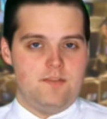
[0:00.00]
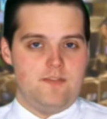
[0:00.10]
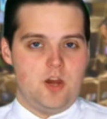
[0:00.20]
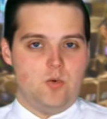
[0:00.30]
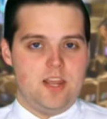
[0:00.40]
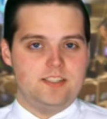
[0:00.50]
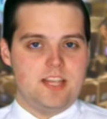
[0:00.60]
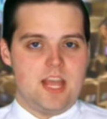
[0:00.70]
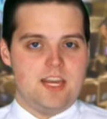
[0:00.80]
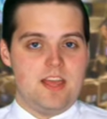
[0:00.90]
Fairway
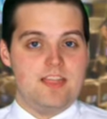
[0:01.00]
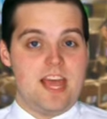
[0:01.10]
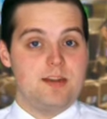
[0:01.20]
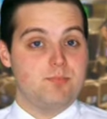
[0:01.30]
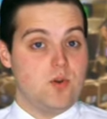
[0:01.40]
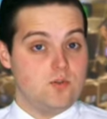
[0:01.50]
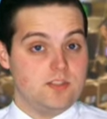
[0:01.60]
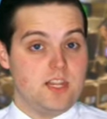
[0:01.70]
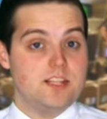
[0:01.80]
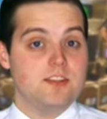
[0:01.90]
said that
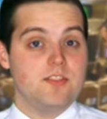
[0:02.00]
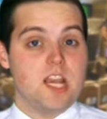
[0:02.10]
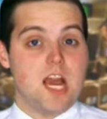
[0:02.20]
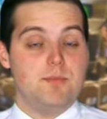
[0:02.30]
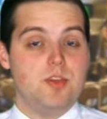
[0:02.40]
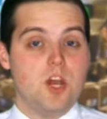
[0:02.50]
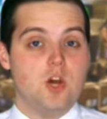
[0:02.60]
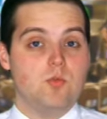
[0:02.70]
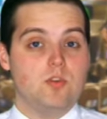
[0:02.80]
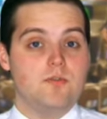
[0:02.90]
proceeds of the
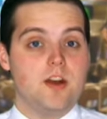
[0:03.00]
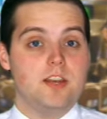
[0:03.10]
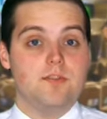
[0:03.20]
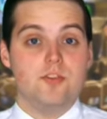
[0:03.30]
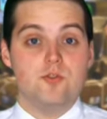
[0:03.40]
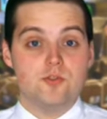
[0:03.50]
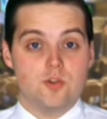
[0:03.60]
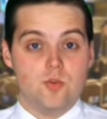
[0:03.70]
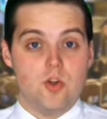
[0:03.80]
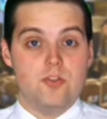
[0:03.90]
IPO will fund future
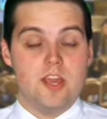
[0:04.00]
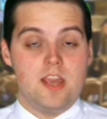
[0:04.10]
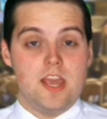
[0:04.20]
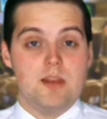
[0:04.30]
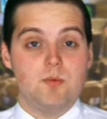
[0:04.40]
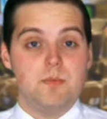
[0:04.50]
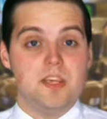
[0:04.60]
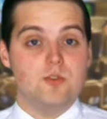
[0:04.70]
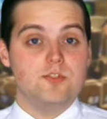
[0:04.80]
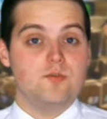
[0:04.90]
growth and will be
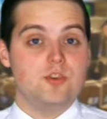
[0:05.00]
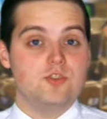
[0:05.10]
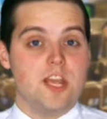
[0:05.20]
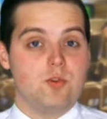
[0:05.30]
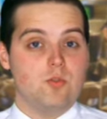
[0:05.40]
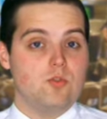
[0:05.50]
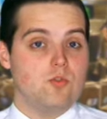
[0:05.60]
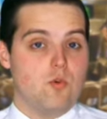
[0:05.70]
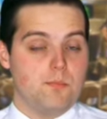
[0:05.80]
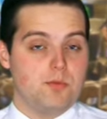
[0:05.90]
used for general
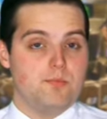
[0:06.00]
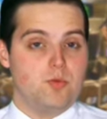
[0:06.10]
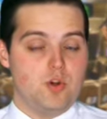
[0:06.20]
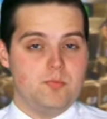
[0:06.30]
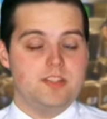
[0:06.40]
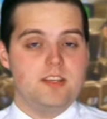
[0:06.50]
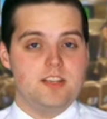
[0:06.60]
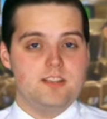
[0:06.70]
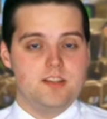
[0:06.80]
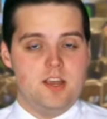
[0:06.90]
corporate
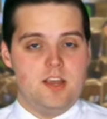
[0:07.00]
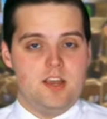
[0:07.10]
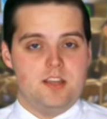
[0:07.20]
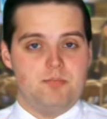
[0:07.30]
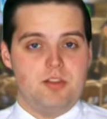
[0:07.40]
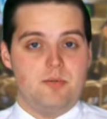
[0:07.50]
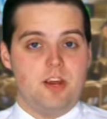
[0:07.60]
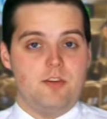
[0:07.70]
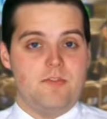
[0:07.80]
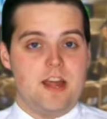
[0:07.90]
purposes. The
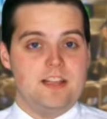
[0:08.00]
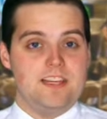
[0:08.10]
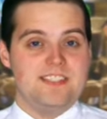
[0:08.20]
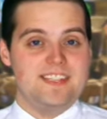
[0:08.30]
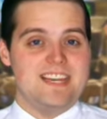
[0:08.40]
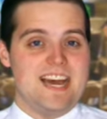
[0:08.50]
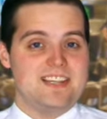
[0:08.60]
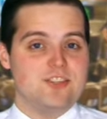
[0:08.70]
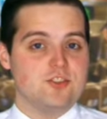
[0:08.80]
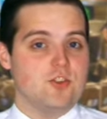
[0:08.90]
preliminary filing did
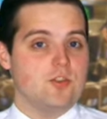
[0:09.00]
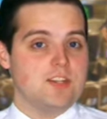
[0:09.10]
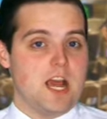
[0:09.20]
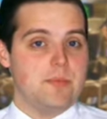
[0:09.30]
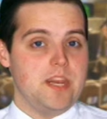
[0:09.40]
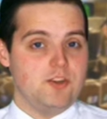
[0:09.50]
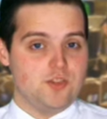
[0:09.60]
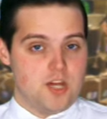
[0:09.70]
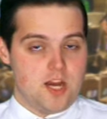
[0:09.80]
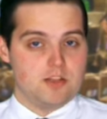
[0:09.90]
not disclose how many
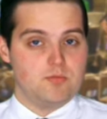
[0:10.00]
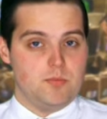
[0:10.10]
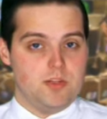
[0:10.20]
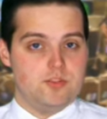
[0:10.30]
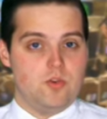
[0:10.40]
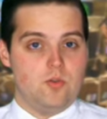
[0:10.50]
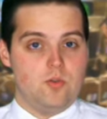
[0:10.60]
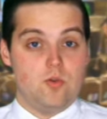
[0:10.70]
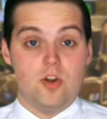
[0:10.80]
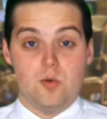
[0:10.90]
shares will be
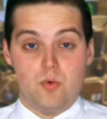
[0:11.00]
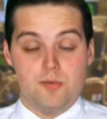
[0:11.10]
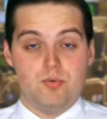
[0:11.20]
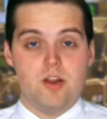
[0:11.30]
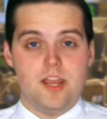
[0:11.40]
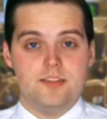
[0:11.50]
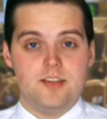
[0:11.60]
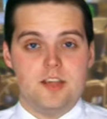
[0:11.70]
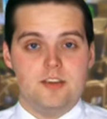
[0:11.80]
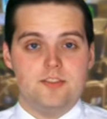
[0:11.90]
sold or at what
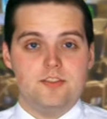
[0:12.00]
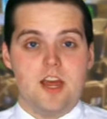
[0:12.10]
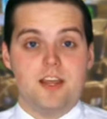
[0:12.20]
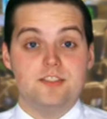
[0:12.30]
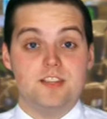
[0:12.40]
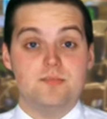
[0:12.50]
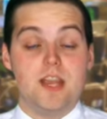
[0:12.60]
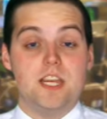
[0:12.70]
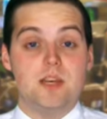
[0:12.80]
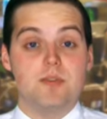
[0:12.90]
price. The stock is
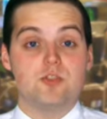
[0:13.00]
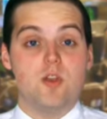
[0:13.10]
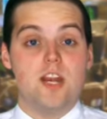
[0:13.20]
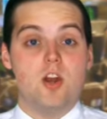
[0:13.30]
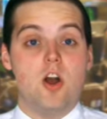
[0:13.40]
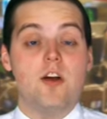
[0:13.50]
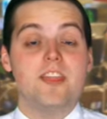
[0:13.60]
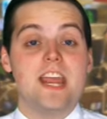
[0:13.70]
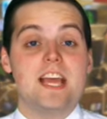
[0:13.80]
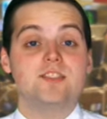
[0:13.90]
expected to be traded on
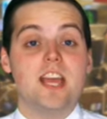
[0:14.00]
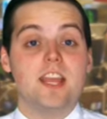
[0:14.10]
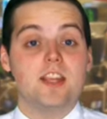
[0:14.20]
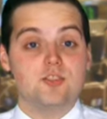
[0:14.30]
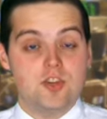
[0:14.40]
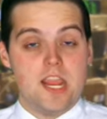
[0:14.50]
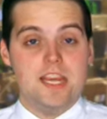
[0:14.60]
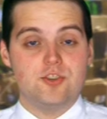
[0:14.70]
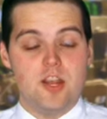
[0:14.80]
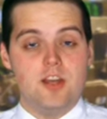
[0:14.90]
the NASDAQ
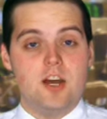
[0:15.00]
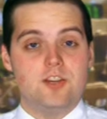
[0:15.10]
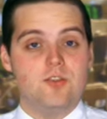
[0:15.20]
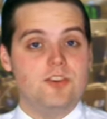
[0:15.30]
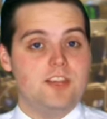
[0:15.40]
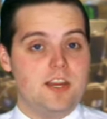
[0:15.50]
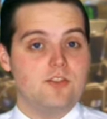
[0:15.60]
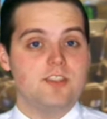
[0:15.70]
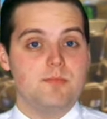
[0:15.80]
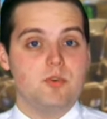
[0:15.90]
exchange under the
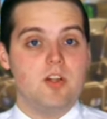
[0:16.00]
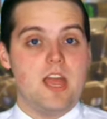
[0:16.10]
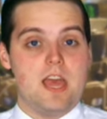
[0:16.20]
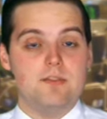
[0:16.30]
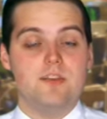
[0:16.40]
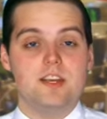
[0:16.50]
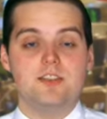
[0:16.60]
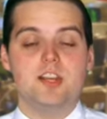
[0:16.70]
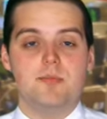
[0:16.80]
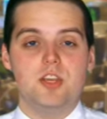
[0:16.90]
ticker symbol
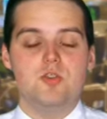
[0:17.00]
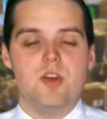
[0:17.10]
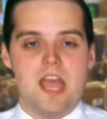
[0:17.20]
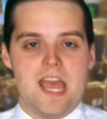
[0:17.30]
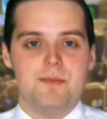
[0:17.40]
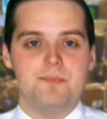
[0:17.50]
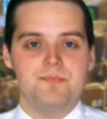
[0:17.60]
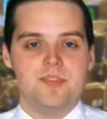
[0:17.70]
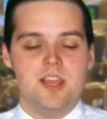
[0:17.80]
FWM.